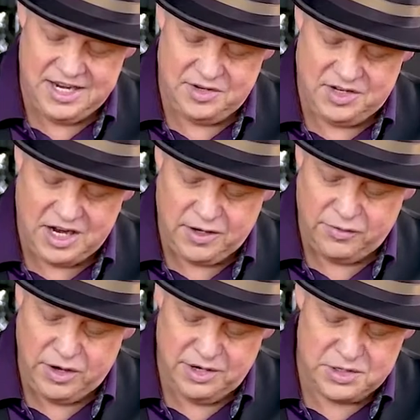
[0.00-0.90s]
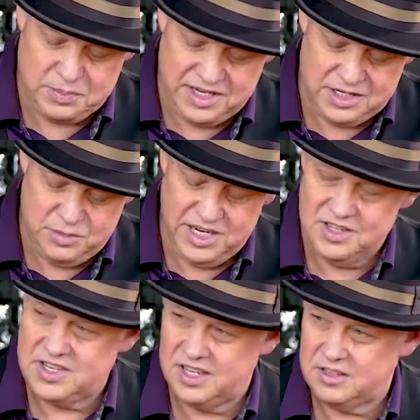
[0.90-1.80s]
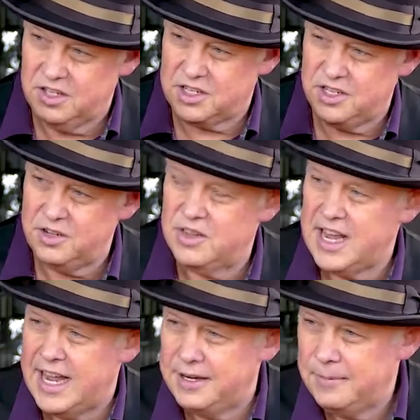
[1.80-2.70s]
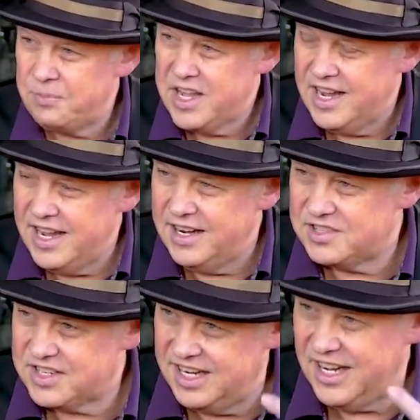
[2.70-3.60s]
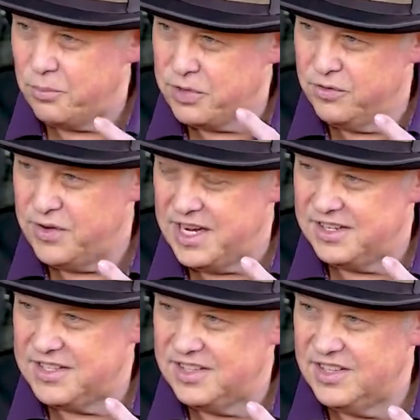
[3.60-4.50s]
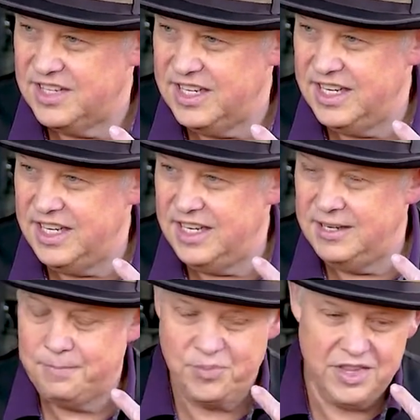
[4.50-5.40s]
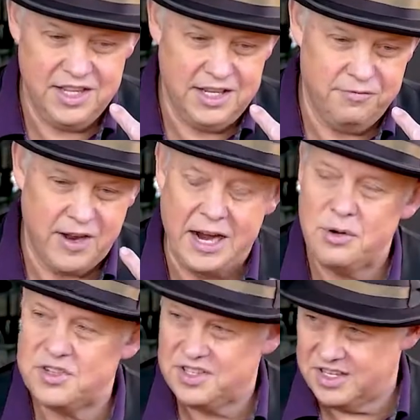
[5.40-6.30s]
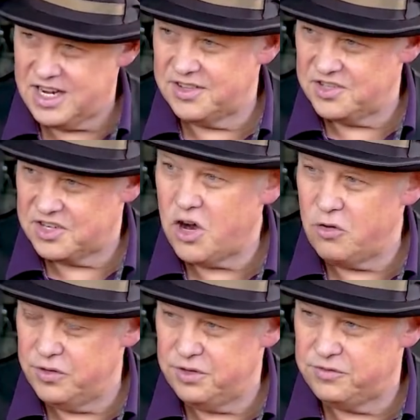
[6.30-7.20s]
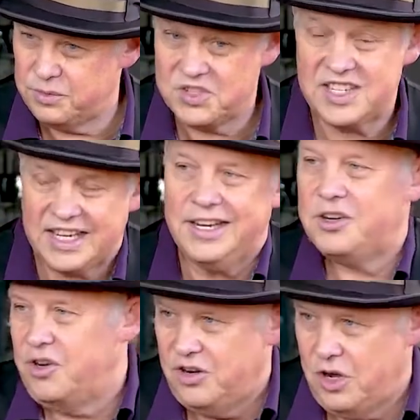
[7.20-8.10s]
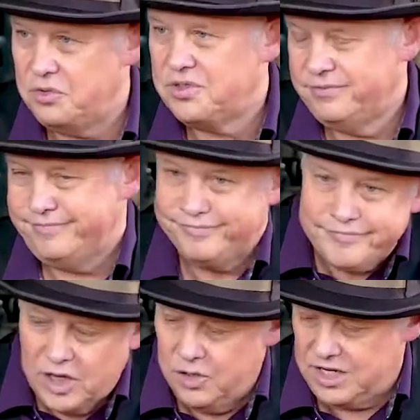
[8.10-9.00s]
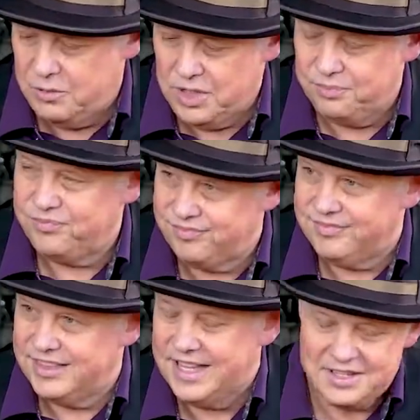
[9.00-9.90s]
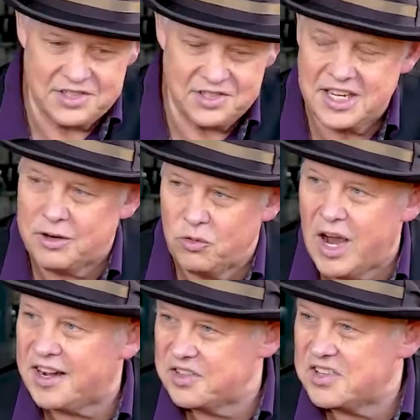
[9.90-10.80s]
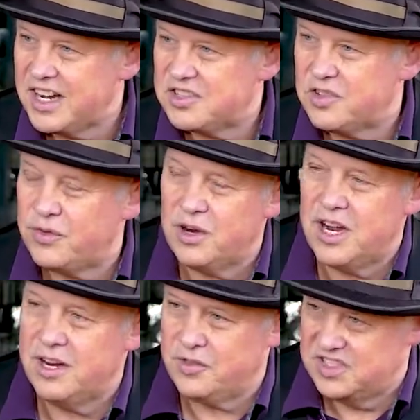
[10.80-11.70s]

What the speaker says: it, Dr. Ferrer explained to me, is like, look, you do that, and it's going to help prevent the virus that causes COVID from sticking to your nose. Okay, well, that doesn't take a rocket science to figure out if